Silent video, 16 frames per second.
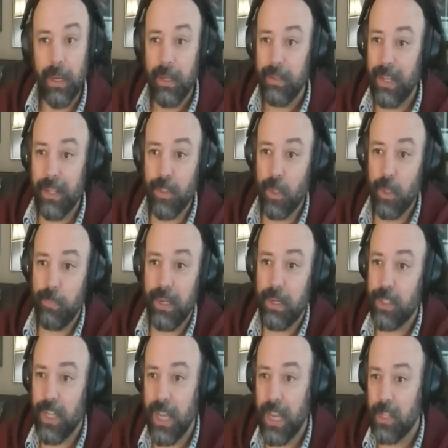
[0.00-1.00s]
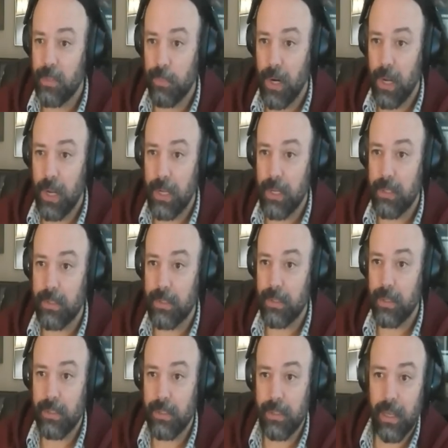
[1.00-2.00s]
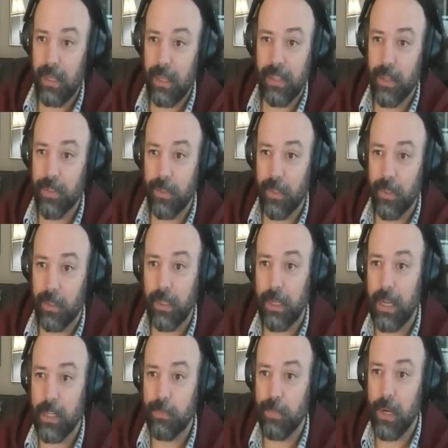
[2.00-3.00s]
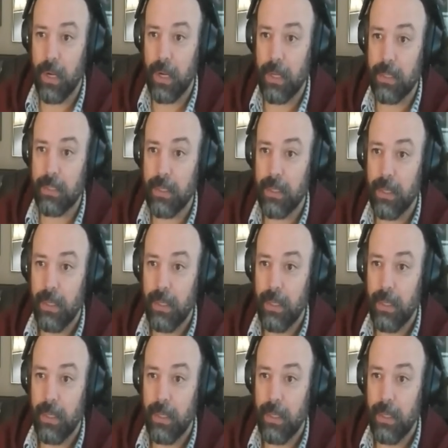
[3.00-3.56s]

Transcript: That's our biggest cash prize. It's $8,000 cash prize.